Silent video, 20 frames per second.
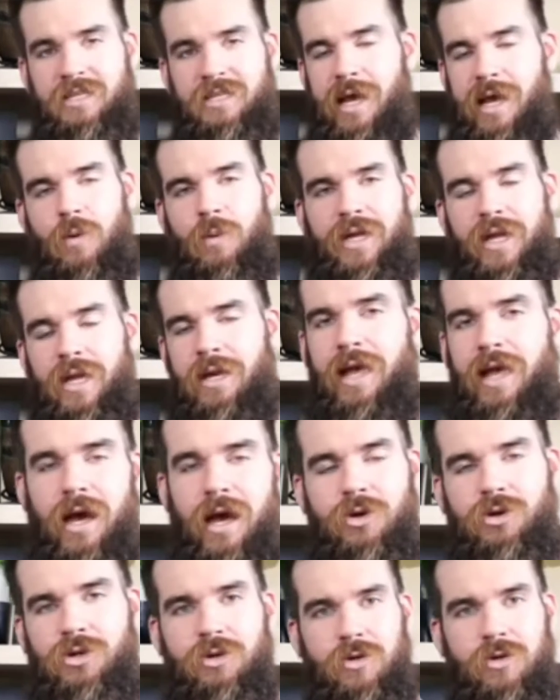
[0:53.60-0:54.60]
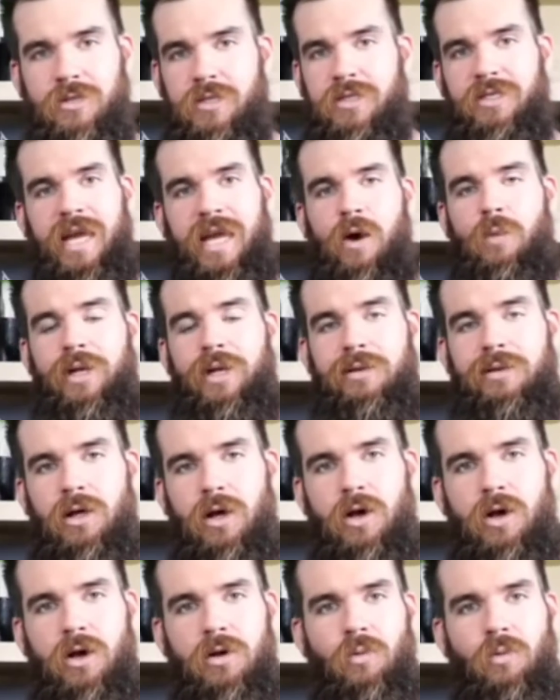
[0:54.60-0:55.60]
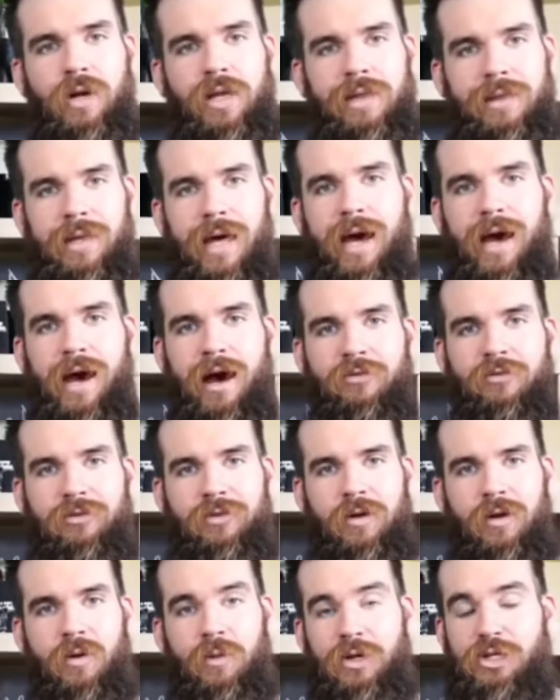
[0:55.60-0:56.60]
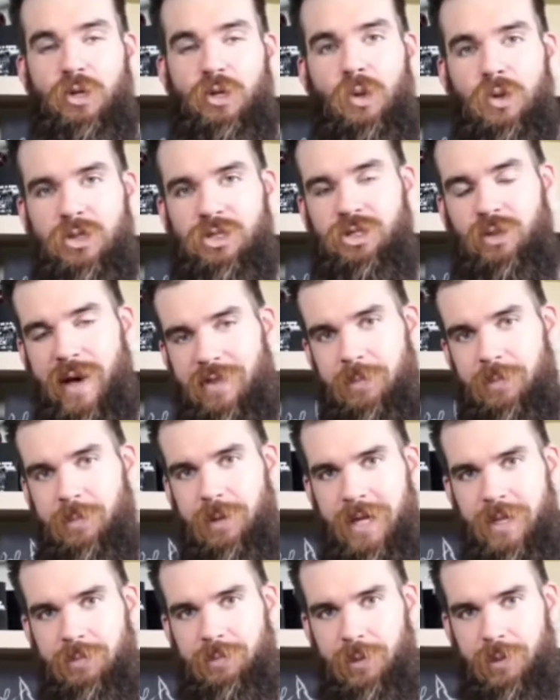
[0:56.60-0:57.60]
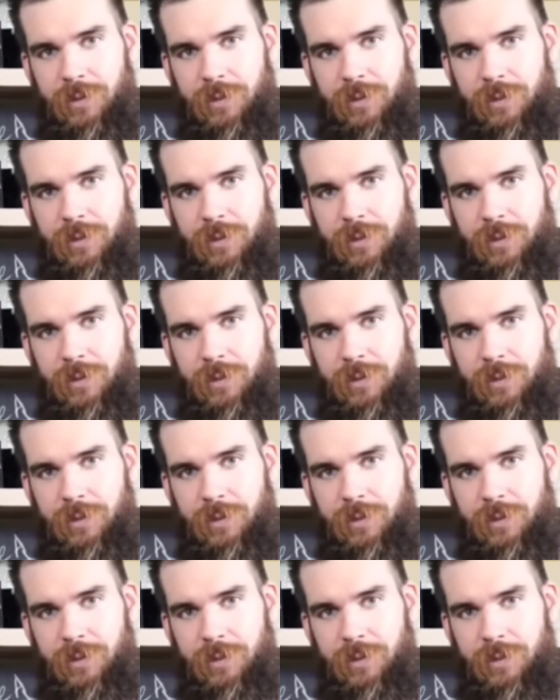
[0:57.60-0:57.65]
how we get our news. It's how we learn, we laugh, and we talk to other people.